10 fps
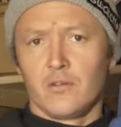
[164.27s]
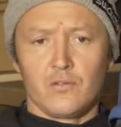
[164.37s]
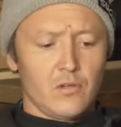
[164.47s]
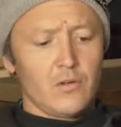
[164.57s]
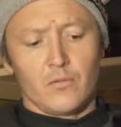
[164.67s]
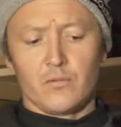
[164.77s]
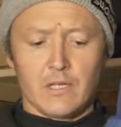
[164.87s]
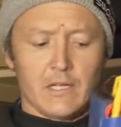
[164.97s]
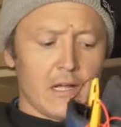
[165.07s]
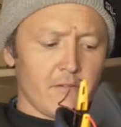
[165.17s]

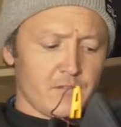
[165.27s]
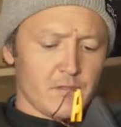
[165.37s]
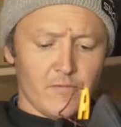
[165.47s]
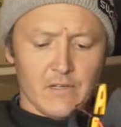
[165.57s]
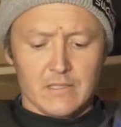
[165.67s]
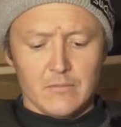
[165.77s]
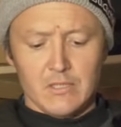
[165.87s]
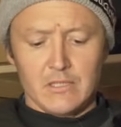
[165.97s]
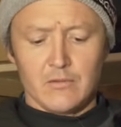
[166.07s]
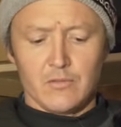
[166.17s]
really have some
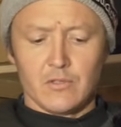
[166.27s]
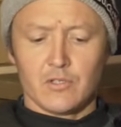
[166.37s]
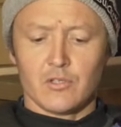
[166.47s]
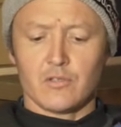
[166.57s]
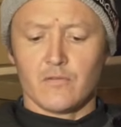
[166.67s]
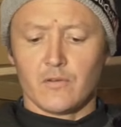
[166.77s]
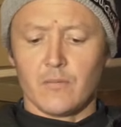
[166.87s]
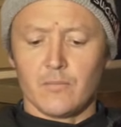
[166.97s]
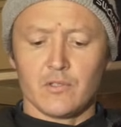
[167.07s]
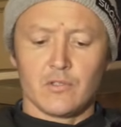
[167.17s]
flexibility with the choice of
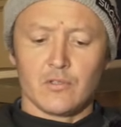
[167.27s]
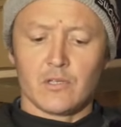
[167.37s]
crampons.